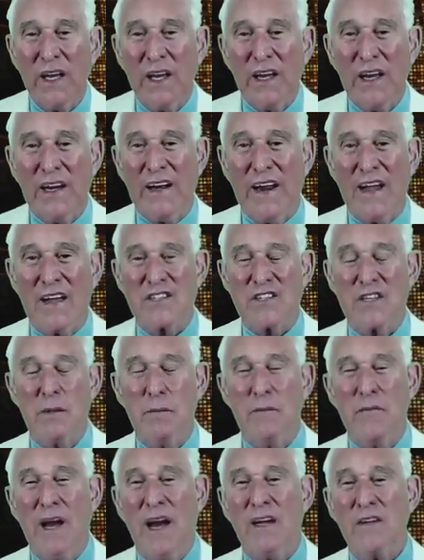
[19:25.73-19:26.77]
and asked
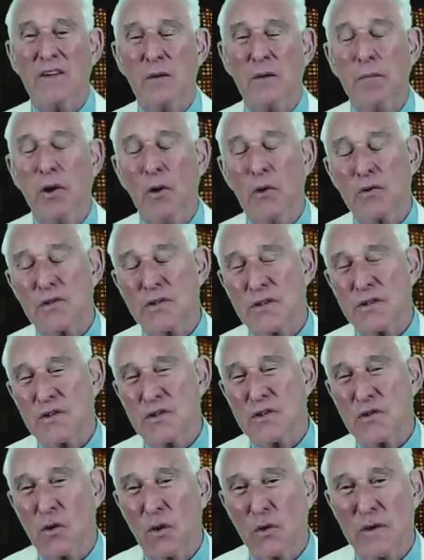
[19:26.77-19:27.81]
him not to post the
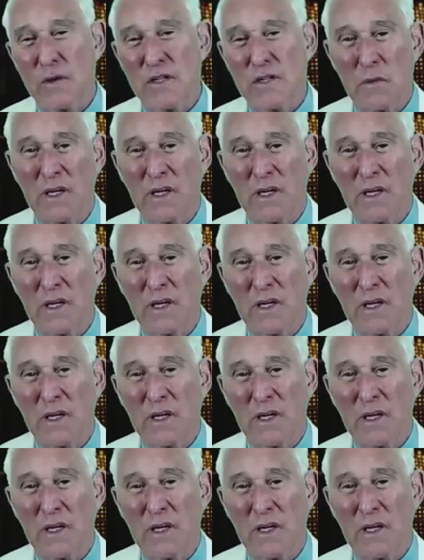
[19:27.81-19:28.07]
stories